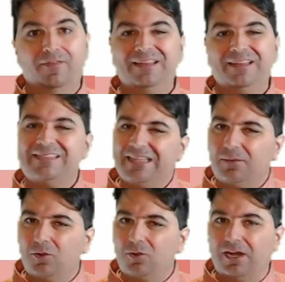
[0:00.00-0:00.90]
That's a
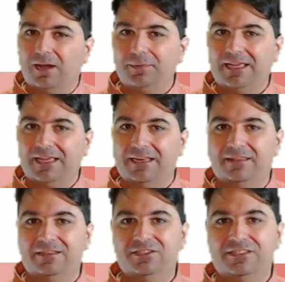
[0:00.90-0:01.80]
little more complicated
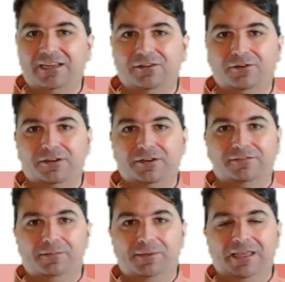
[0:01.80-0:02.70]
than just downloading a
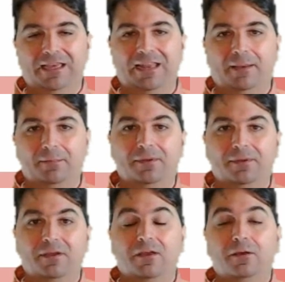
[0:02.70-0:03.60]
VPN app,
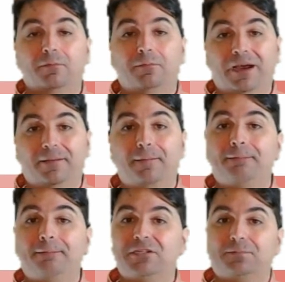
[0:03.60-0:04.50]
but
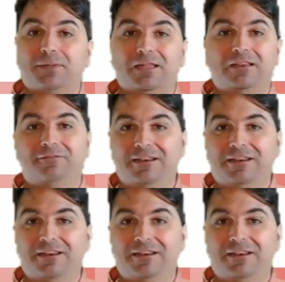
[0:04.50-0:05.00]
there's plenty of